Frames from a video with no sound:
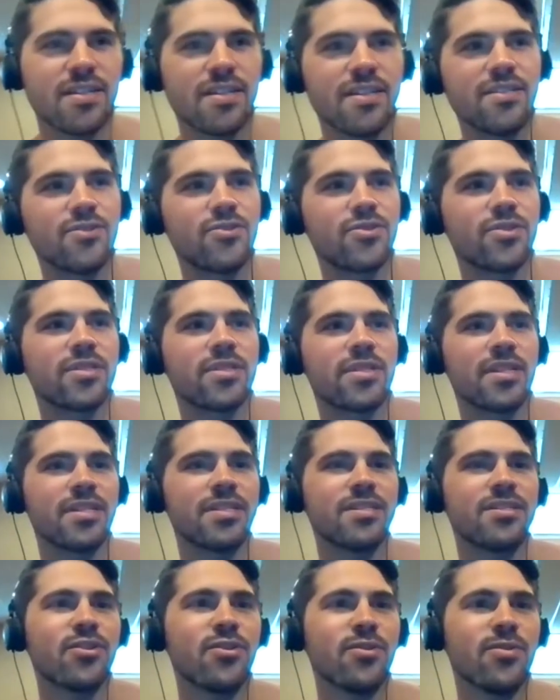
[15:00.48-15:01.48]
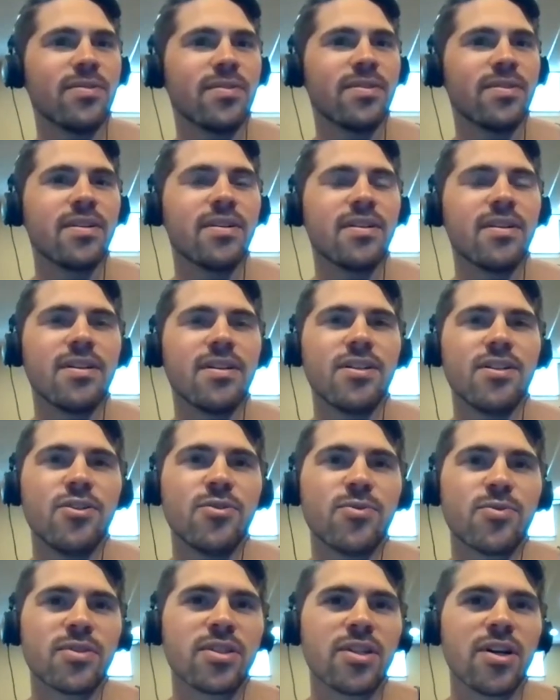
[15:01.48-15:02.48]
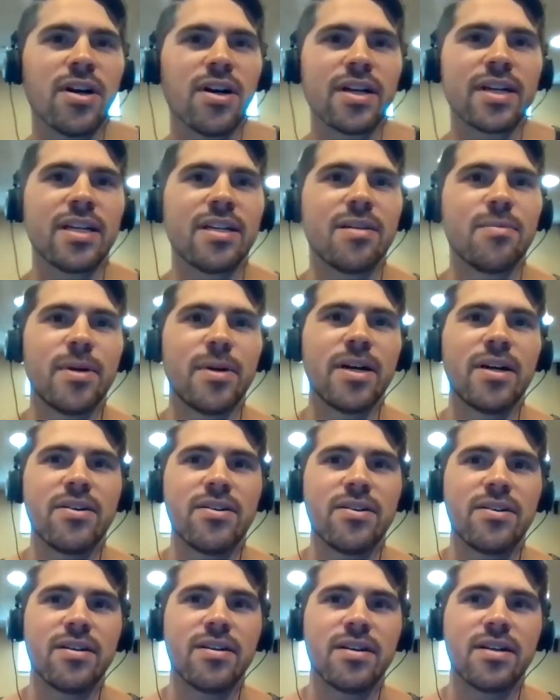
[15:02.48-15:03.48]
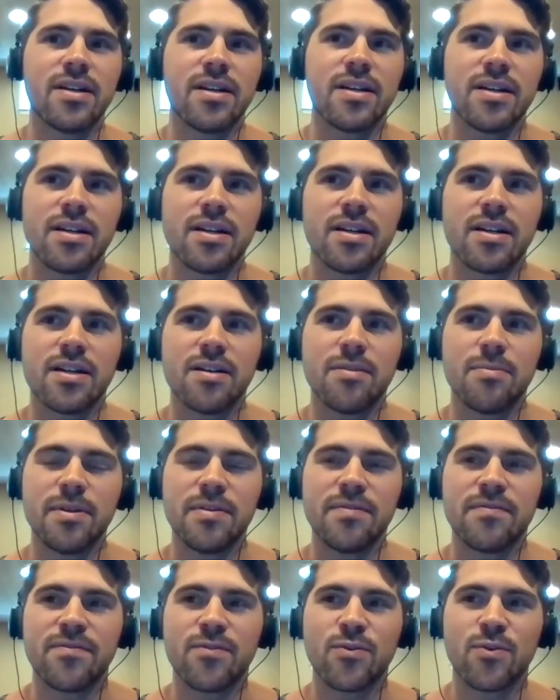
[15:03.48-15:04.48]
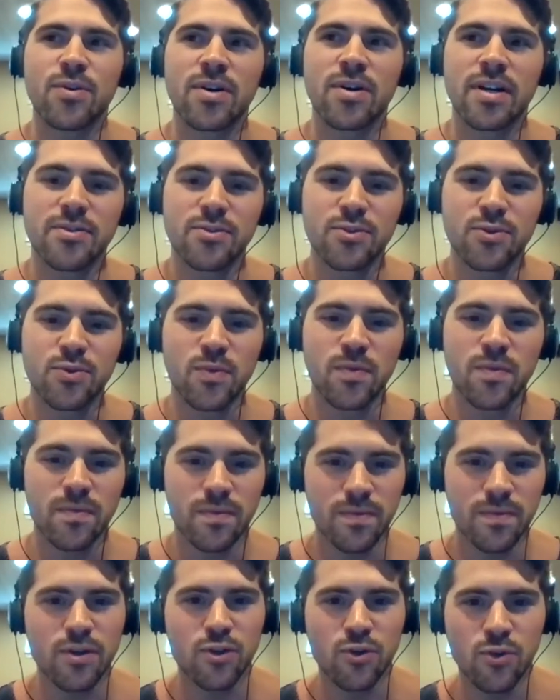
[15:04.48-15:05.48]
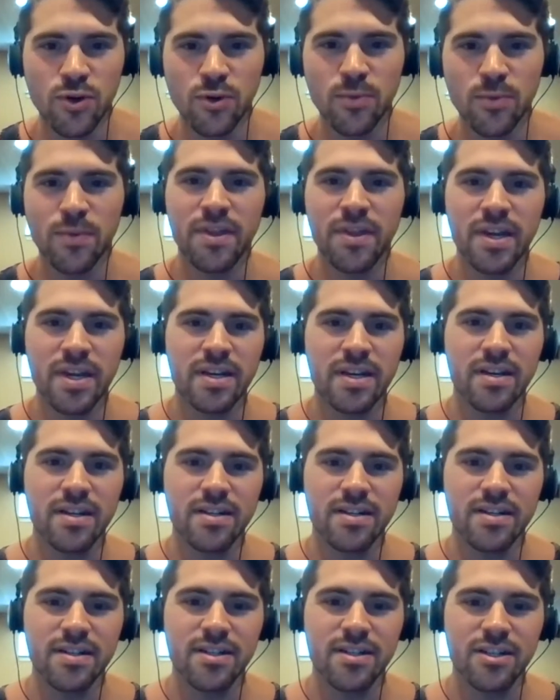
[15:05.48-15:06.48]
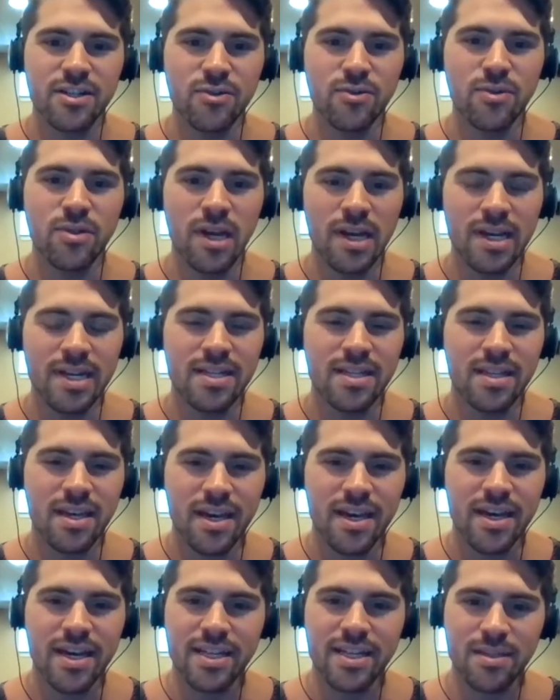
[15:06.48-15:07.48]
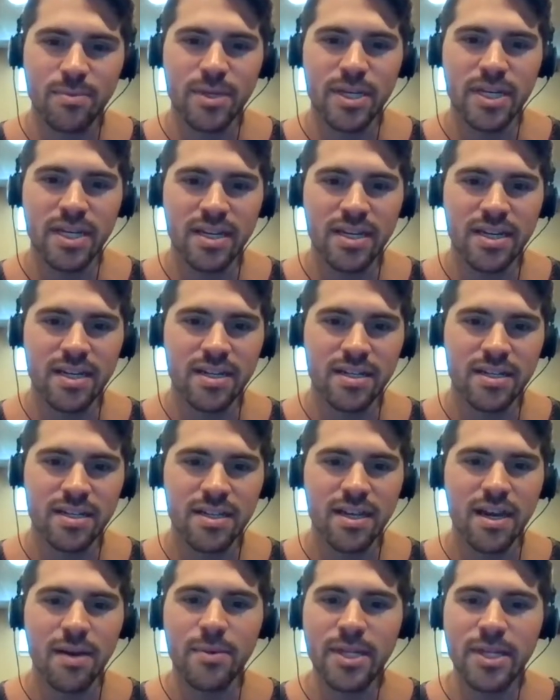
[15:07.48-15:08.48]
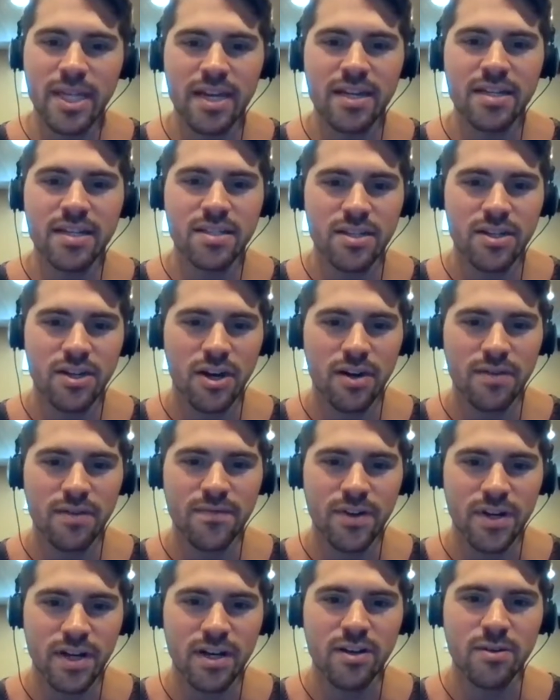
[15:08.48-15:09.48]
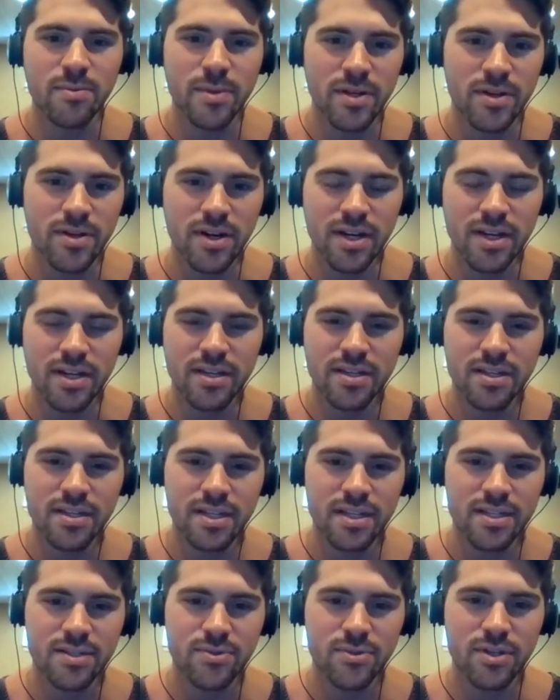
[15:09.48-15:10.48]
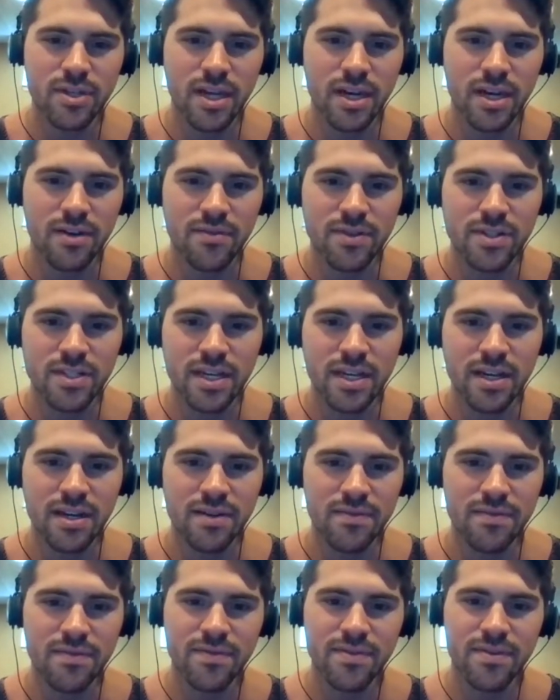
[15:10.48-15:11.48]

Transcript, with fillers: interesting. So you were talking about before it was groupthink. You liked that at the beginning. I mean, that is the comfort element, right? That's what a lot of us have.